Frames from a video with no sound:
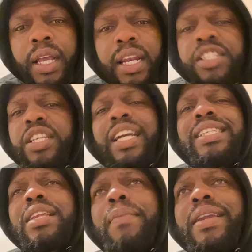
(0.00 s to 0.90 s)
Let's say you guys
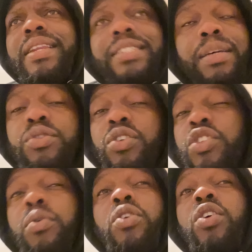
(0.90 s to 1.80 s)
are in a madness. Someone's gonna
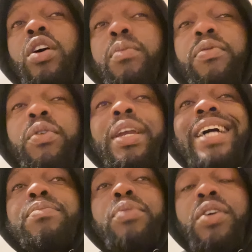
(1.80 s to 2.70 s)
spot the car before you
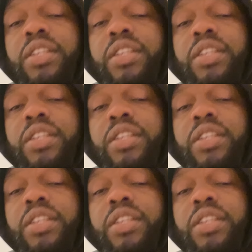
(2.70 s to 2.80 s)
guys burn